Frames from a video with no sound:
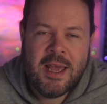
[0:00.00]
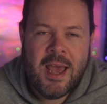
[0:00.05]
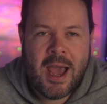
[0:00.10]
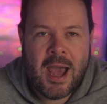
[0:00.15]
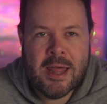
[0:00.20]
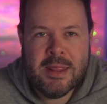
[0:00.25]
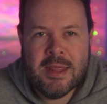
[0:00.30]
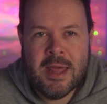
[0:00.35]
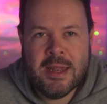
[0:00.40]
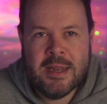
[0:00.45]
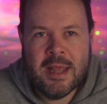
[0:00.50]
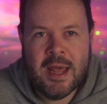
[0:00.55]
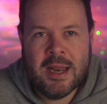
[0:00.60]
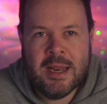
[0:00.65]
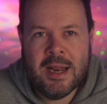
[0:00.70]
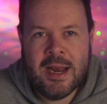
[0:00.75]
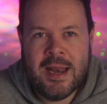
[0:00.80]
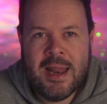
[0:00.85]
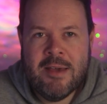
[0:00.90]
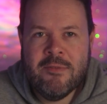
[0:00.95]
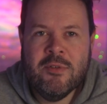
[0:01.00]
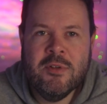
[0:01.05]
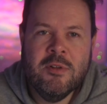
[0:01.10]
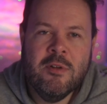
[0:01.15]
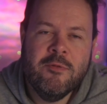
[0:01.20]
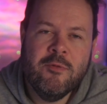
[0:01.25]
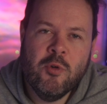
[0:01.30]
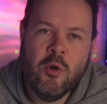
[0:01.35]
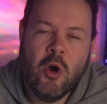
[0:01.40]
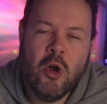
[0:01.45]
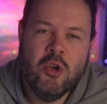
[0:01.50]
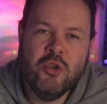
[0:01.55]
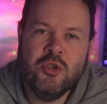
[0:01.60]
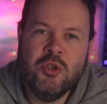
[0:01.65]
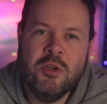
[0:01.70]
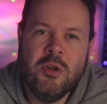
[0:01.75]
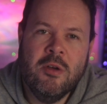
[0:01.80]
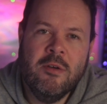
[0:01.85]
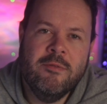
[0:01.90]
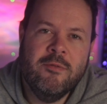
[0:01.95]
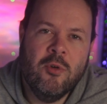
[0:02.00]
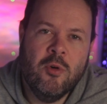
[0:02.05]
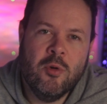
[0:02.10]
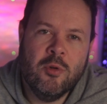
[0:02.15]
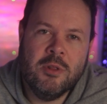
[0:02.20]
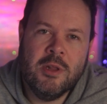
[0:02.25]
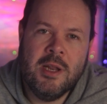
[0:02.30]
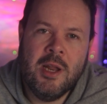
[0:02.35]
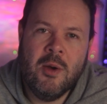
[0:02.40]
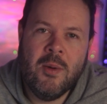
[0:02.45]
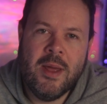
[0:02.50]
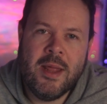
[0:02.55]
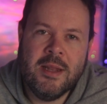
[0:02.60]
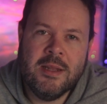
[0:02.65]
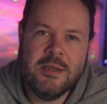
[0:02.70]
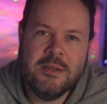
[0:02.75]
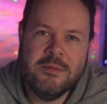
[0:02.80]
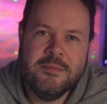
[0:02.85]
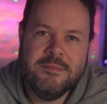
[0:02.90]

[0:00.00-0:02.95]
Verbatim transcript: and then an 11400 for the low end.